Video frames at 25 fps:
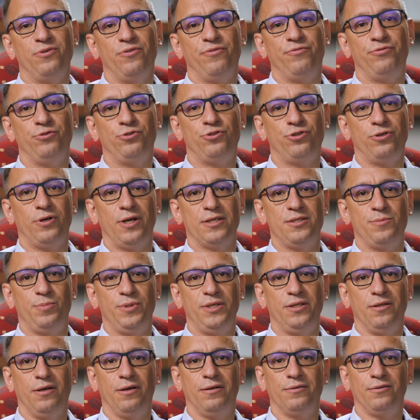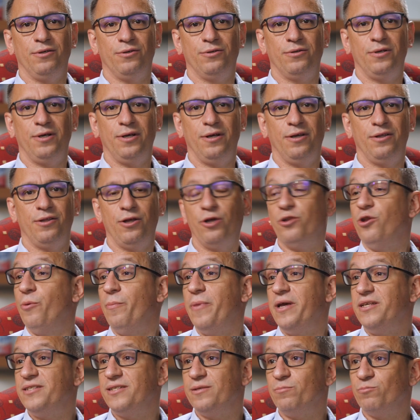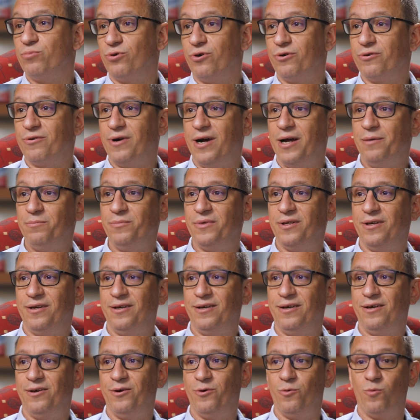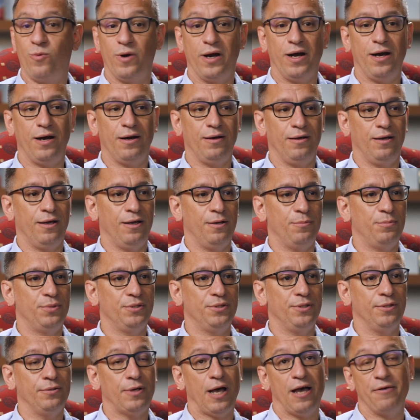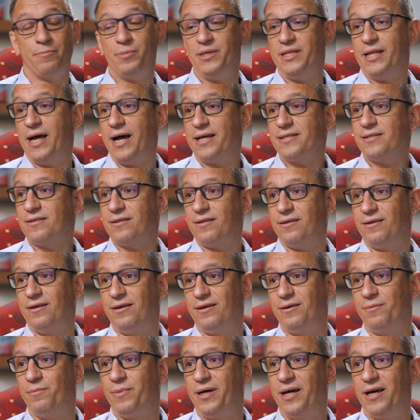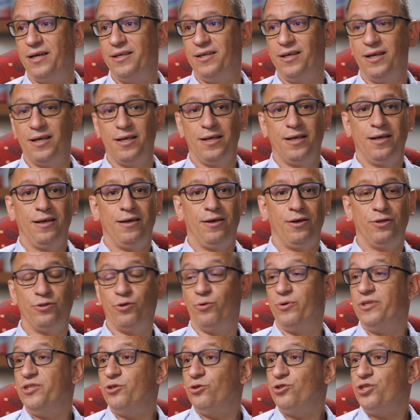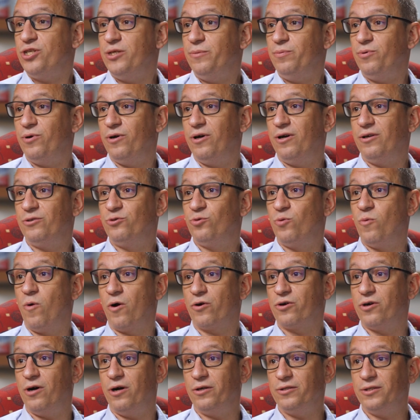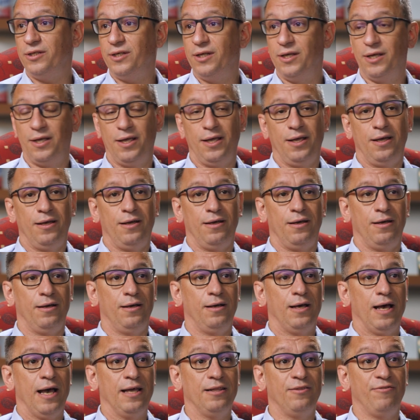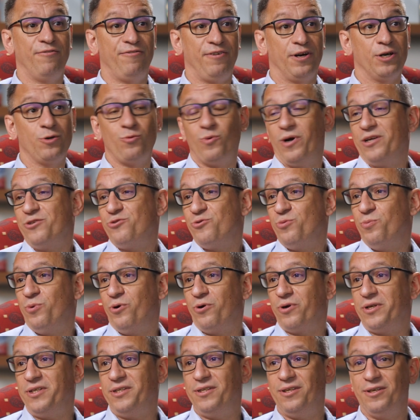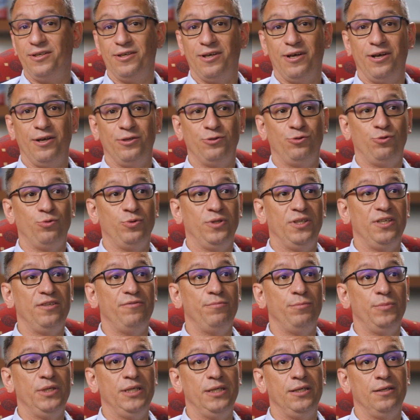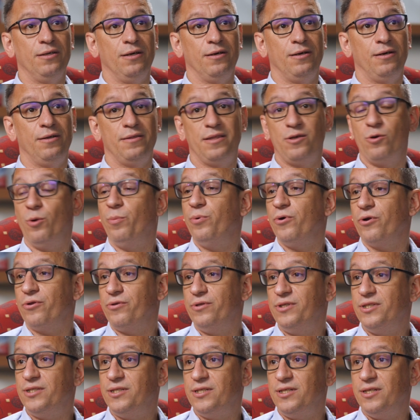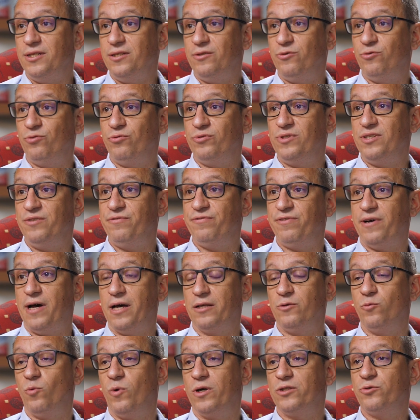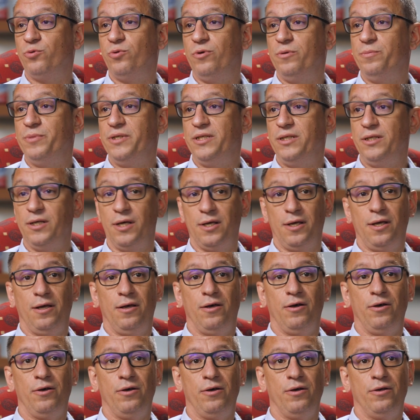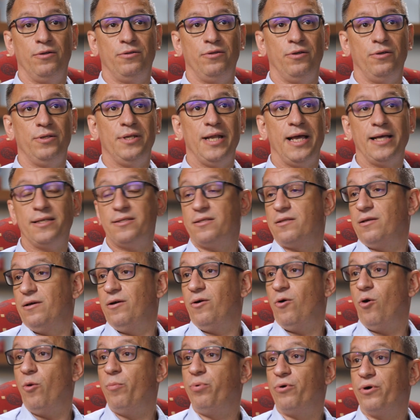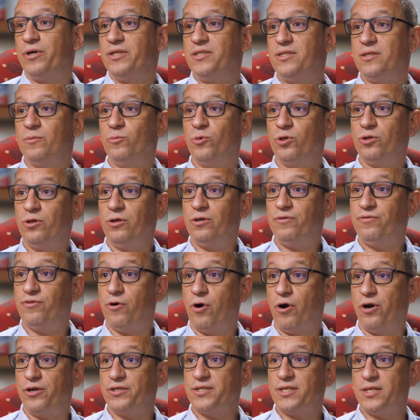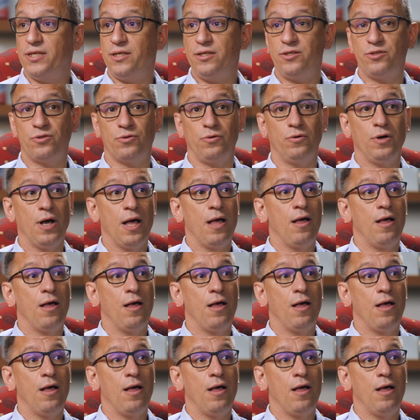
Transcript: of the Future has been an amazing program where I've been asked by the leadership to work on. and very well supported to give me the opportunity to define what will be the next operating model for Husky. So